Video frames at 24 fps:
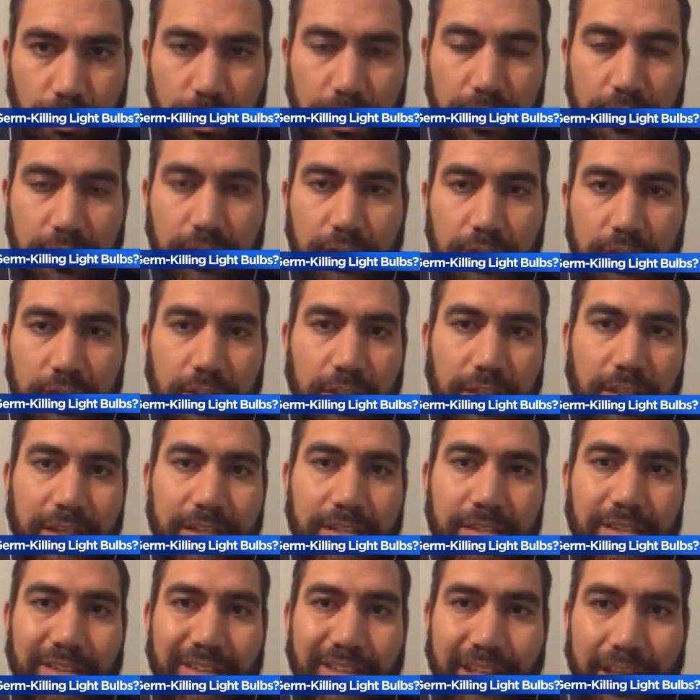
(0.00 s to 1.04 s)
distancing
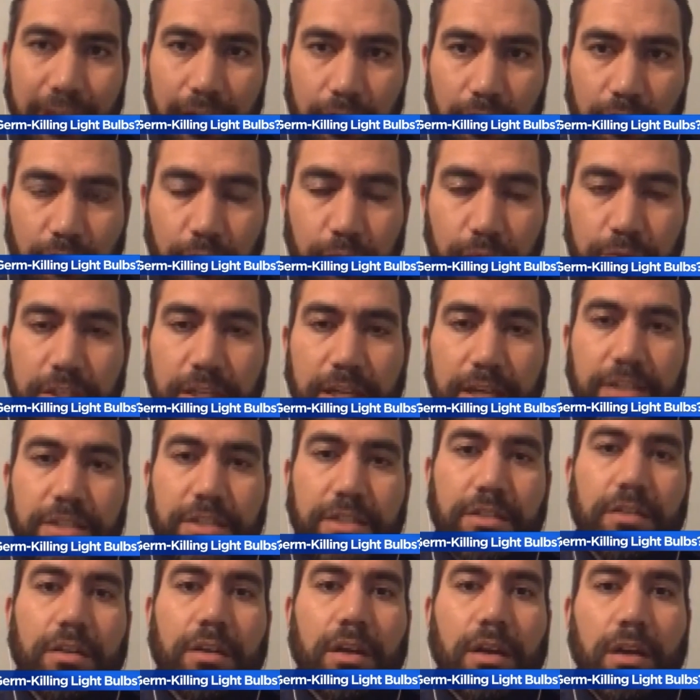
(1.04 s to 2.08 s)
is a layer of
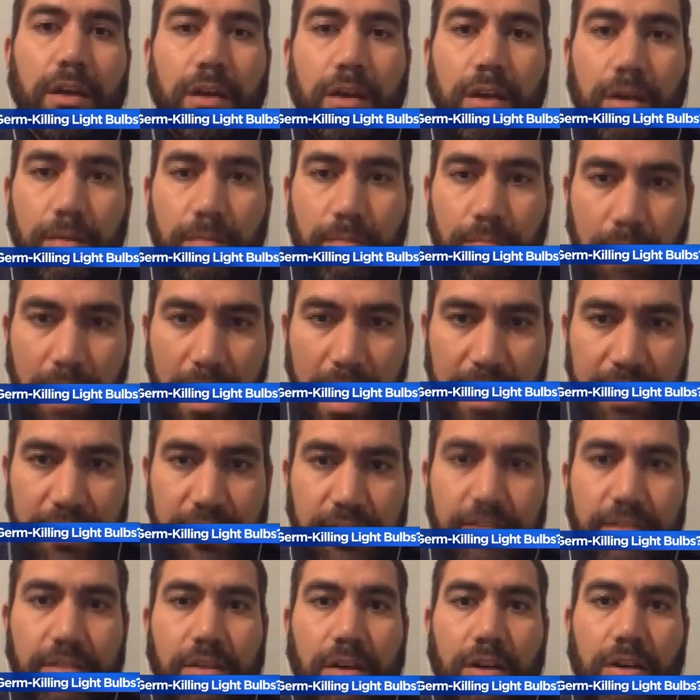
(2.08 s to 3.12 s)
protection,
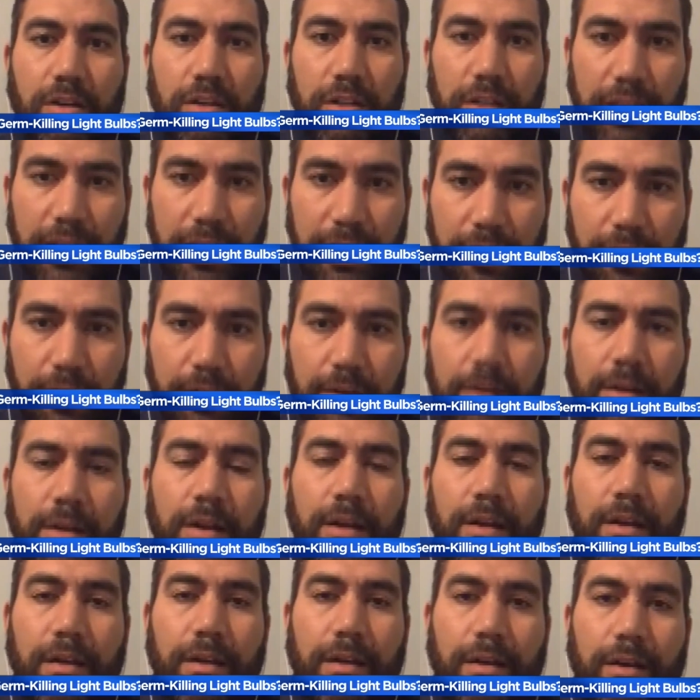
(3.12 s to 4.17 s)
masks are a layer,
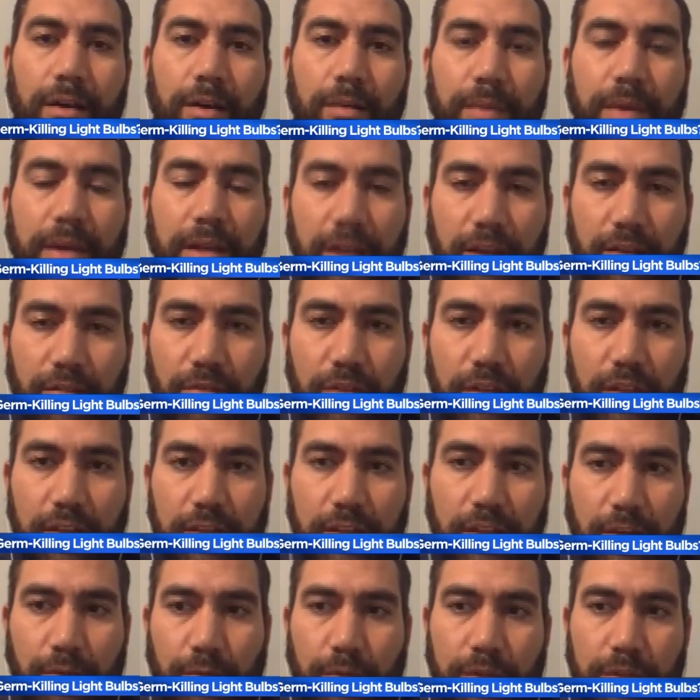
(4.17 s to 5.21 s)
um, and everything
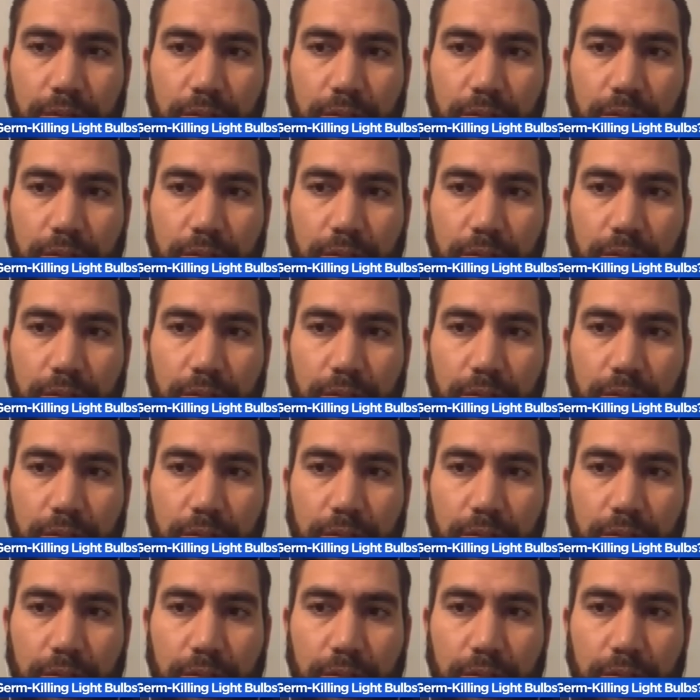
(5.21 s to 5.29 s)
that we